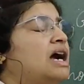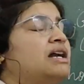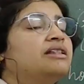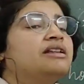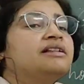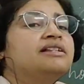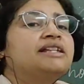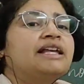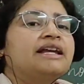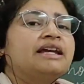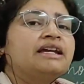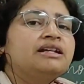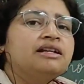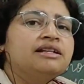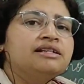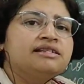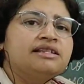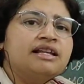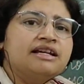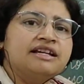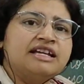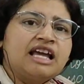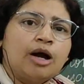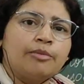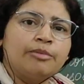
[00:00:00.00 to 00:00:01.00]
and the second is
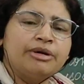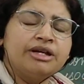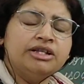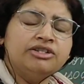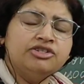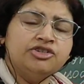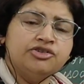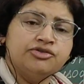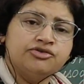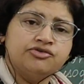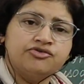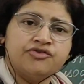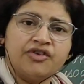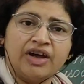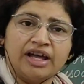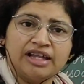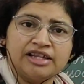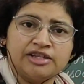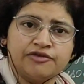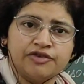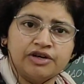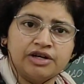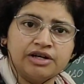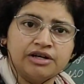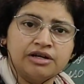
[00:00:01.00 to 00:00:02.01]
the gamete
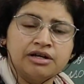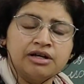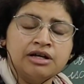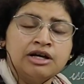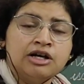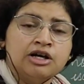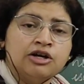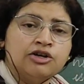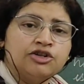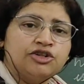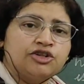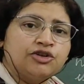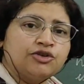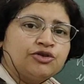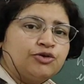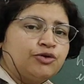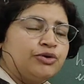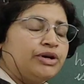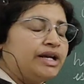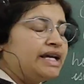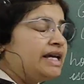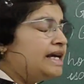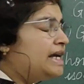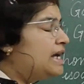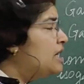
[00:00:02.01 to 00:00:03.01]
transfer. So
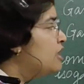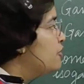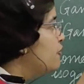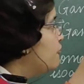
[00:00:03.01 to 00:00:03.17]
today,